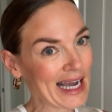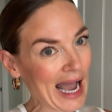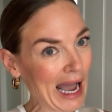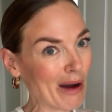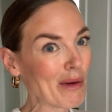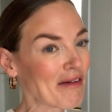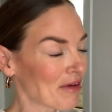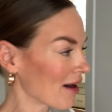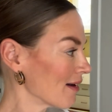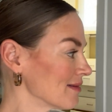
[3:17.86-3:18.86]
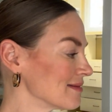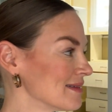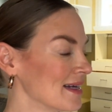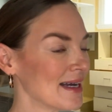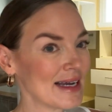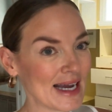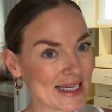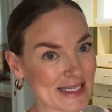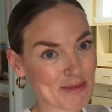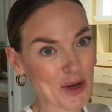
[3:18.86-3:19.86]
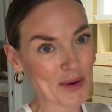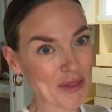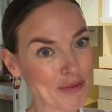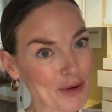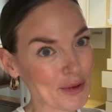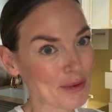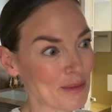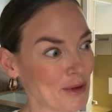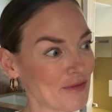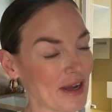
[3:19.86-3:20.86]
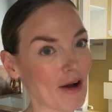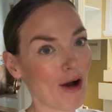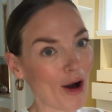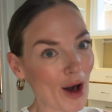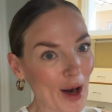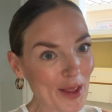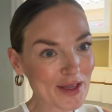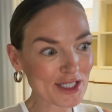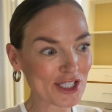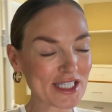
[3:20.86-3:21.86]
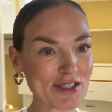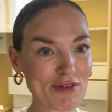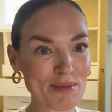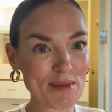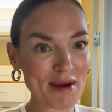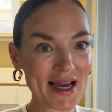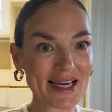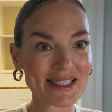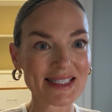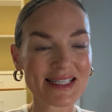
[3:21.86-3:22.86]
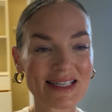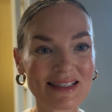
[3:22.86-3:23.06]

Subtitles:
However, as I'm going through removing all the sheets from the beds,